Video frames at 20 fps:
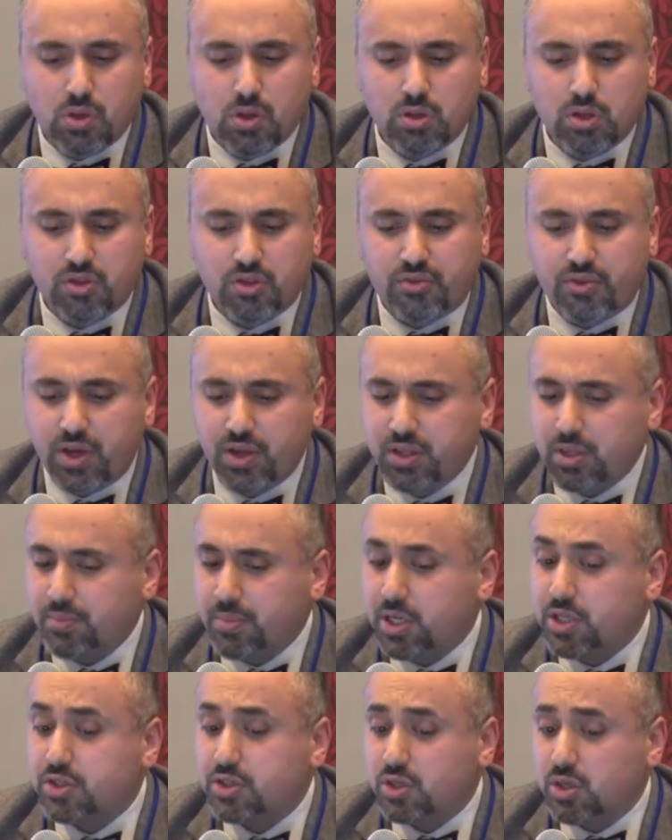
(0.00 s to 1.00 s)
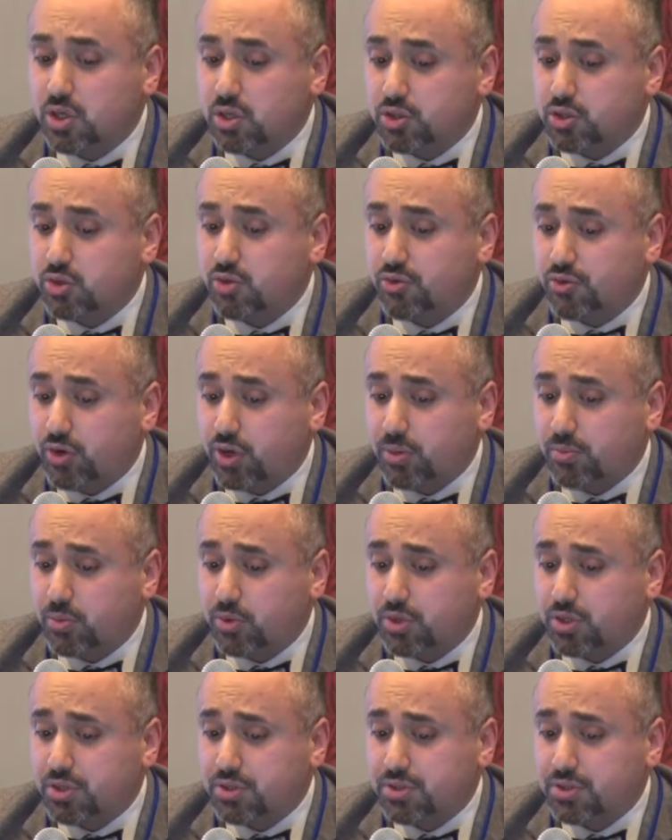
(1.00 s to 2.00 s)
define the major cultural
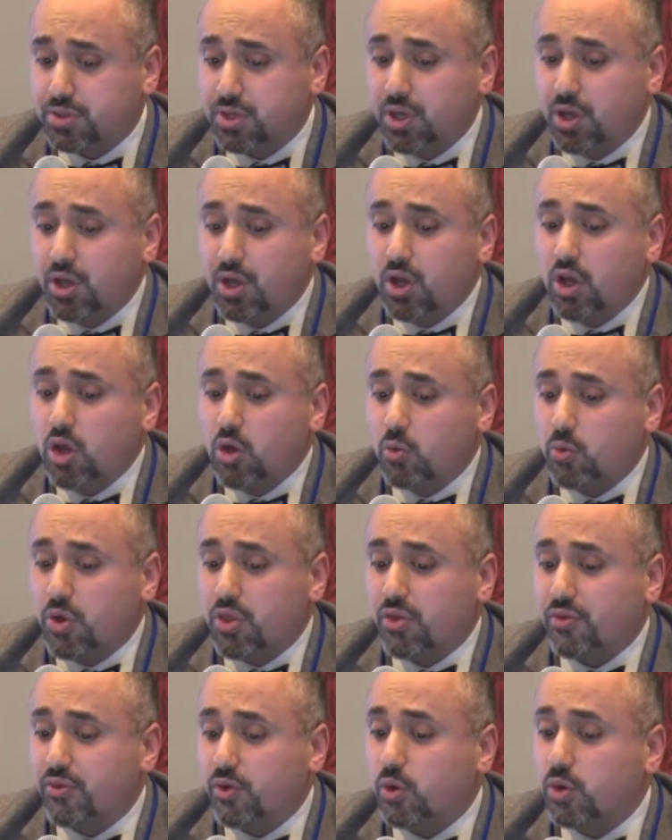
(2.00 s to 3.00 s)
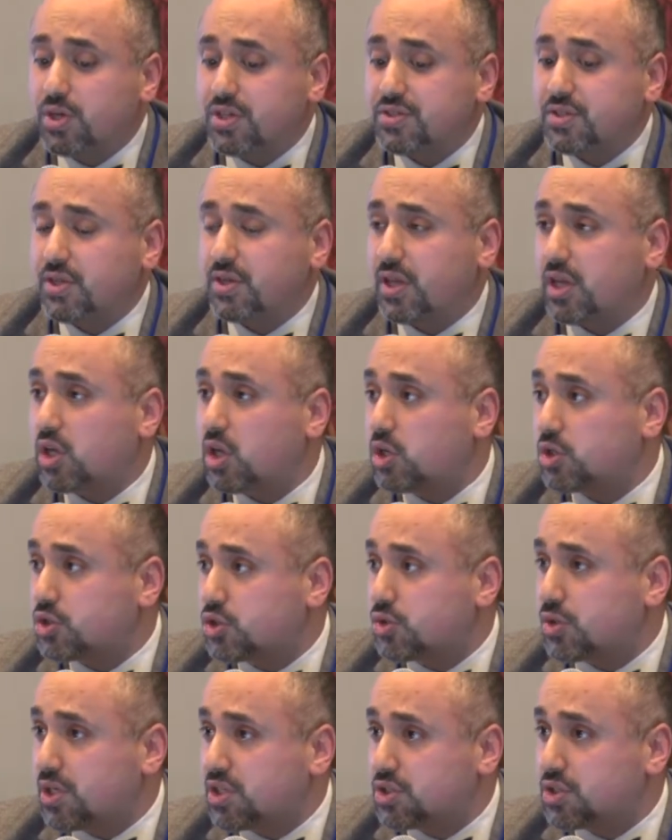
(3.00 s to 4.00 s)
frameworks with a focus on
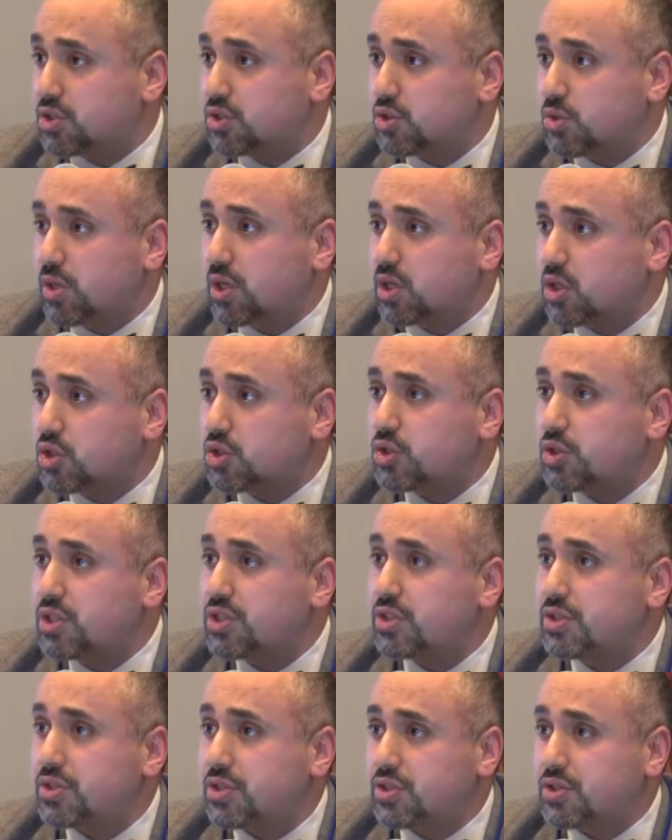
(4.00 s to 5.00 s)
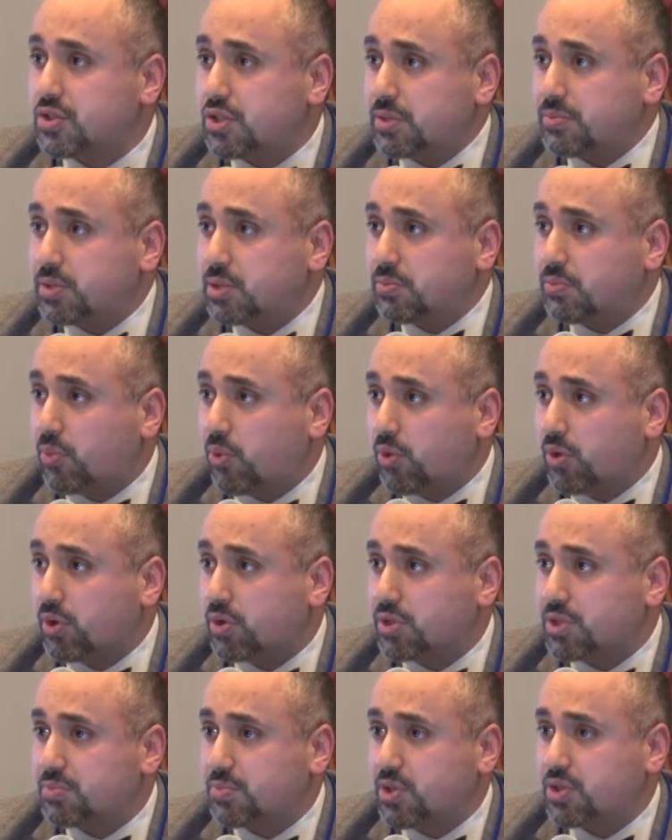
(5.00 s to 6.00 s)
acculturation. So acculturation is extremely
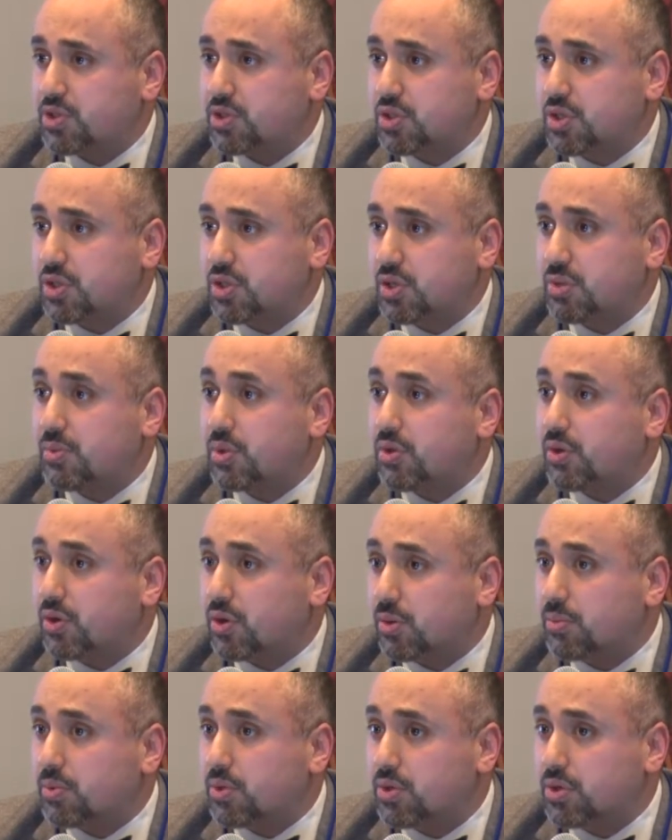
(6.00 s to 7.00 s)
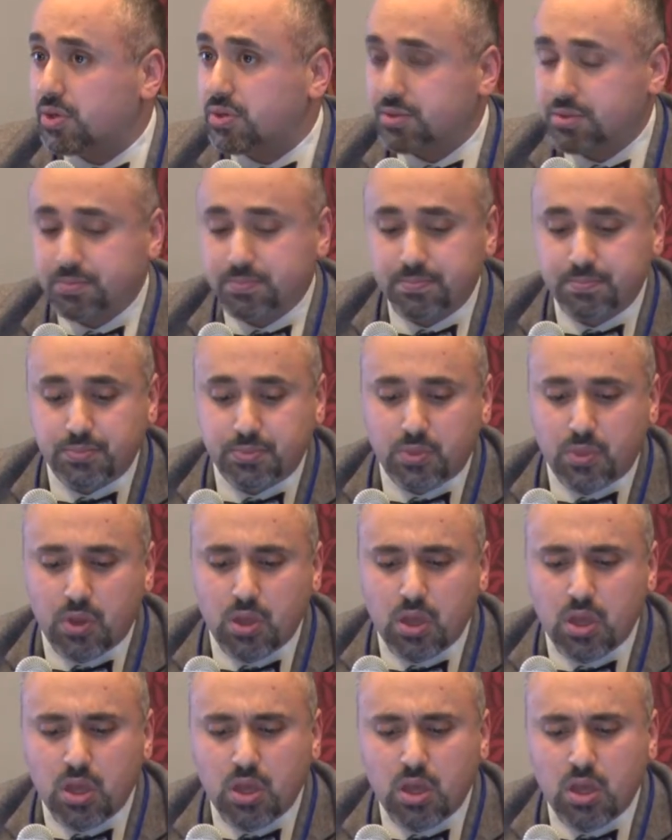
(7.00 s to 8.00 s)
important, especially in immigrant communities.
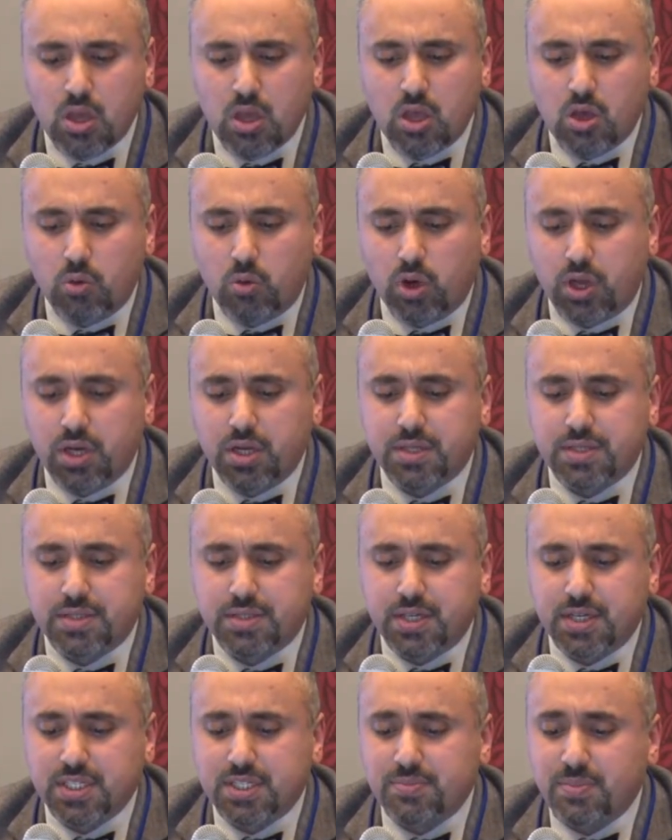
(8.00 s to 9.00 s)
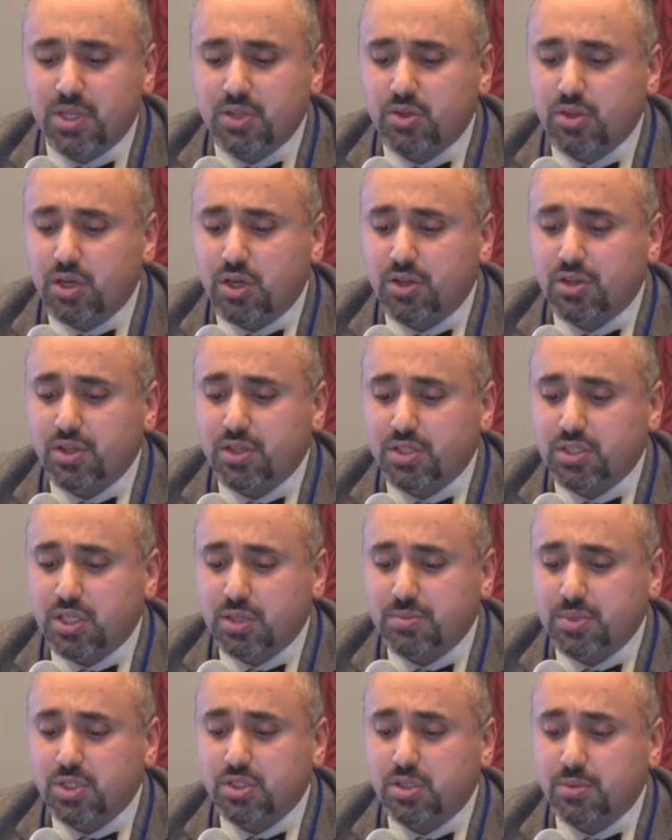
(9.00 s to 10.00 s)
We're going to discuss mental health and
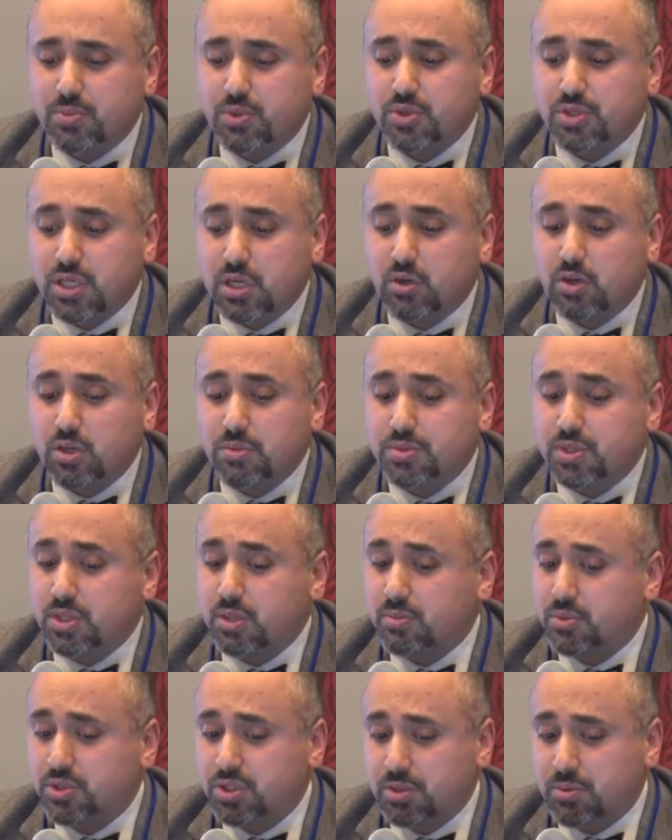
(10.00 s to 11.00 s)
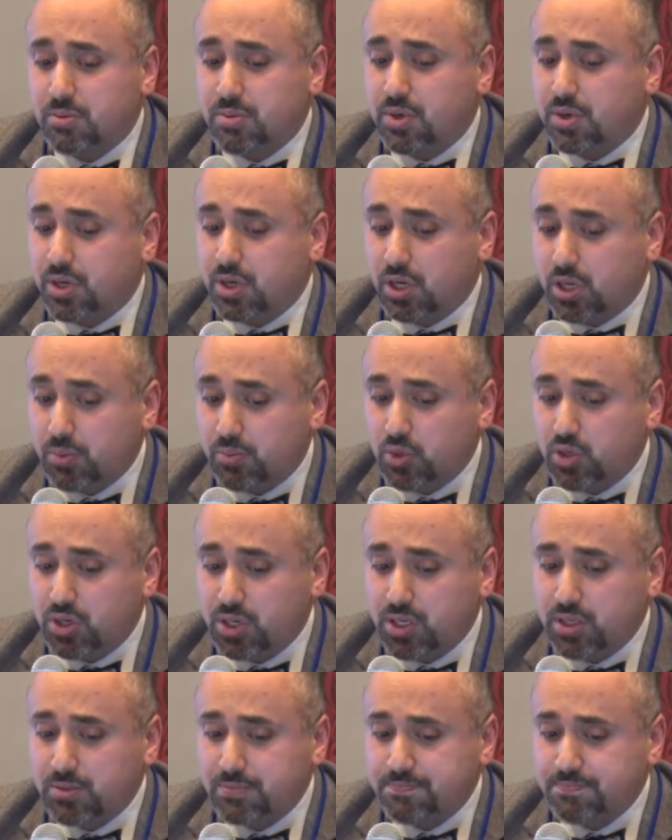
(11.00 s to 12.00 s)
substance abuse outcomes in the Muslim American
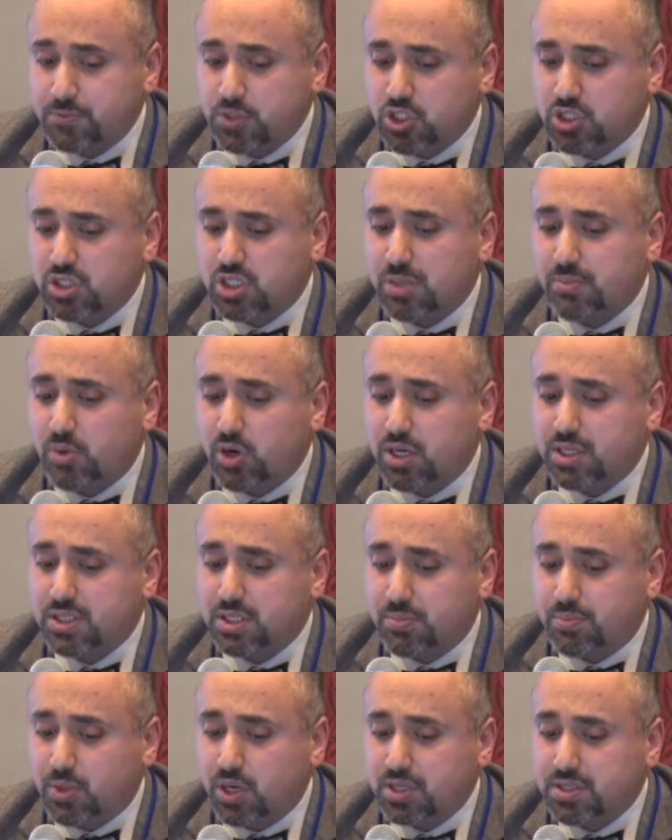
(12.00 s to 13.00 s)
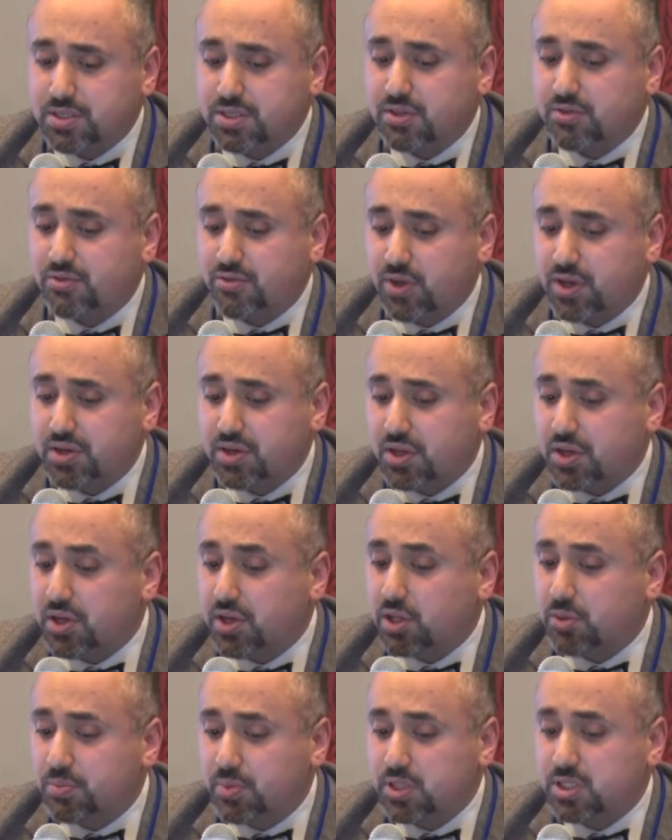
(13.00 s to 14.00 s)
community, summarize the process of finding
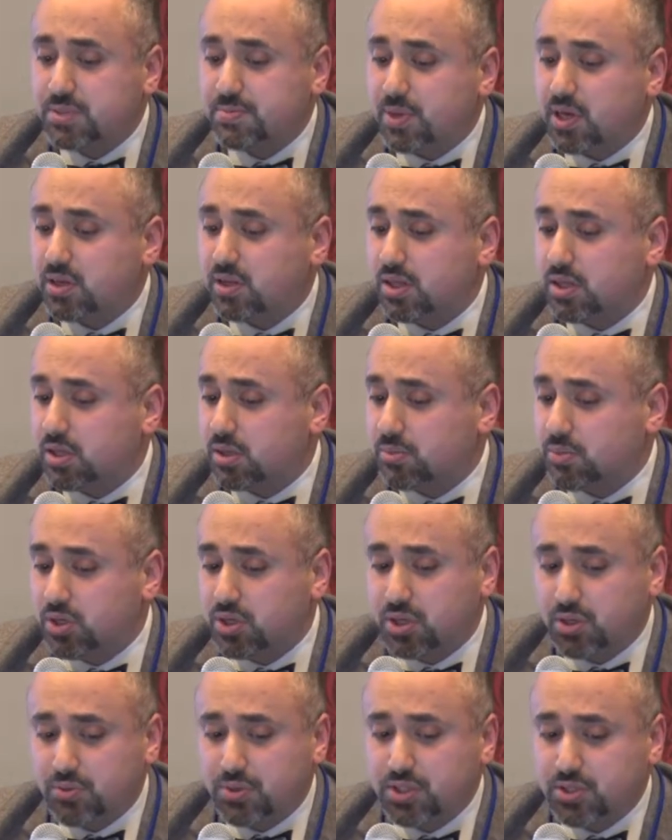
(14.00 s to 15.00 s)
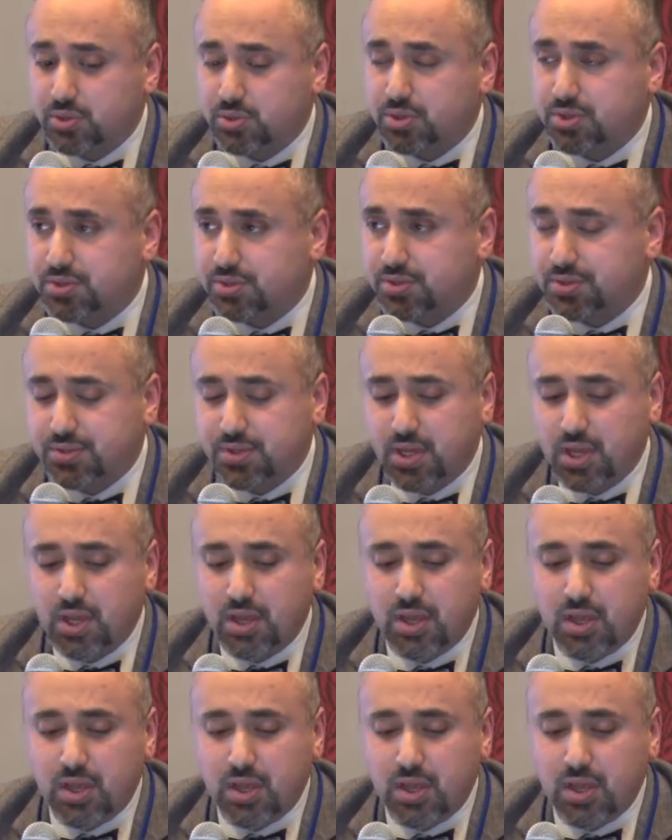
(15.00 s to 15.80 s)
help and spotlight community resources,